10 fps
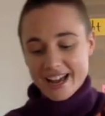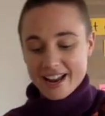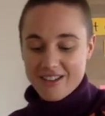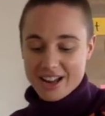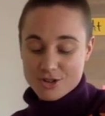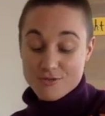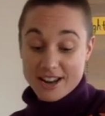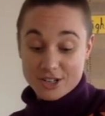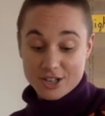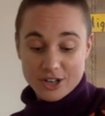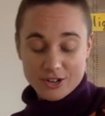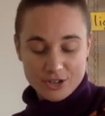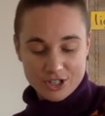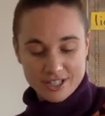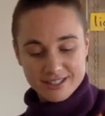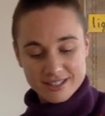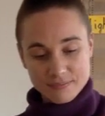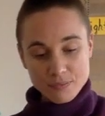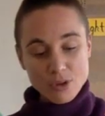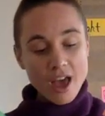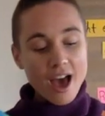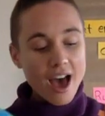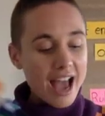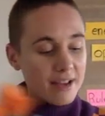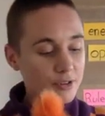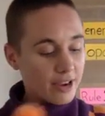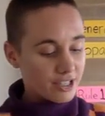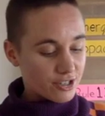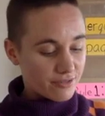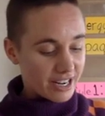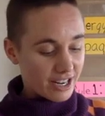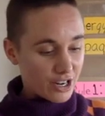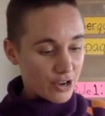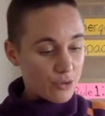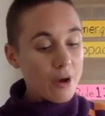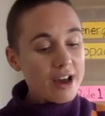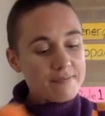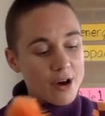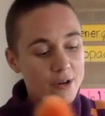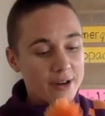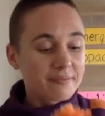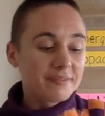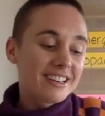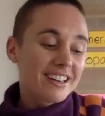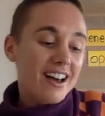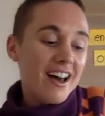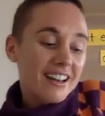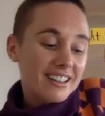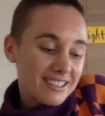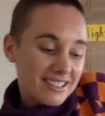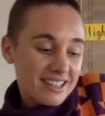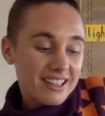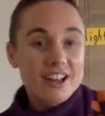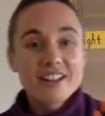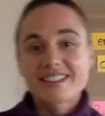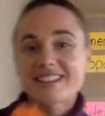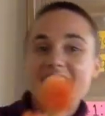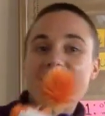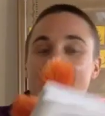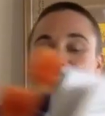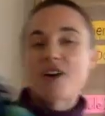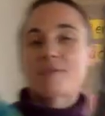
and let you write your conclusions, I am going to read you one poem that I thought